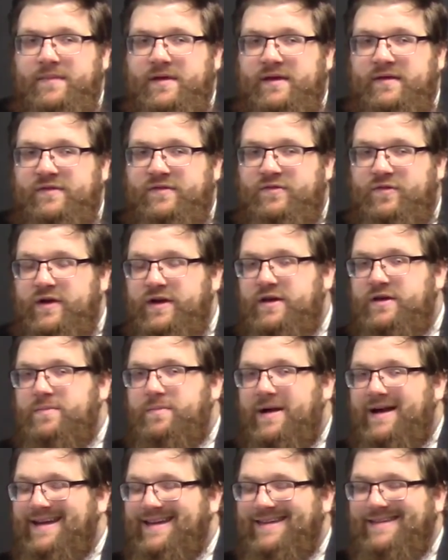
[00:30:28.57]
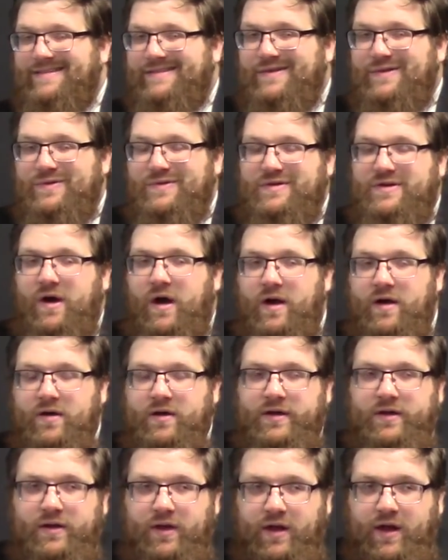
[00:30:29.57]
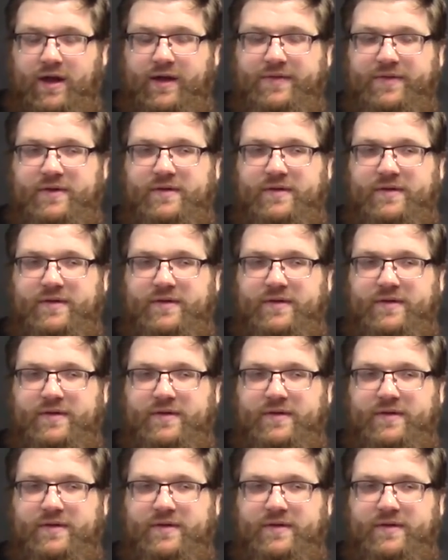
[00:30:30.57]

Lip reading: is tricked by his own daughter-in-law.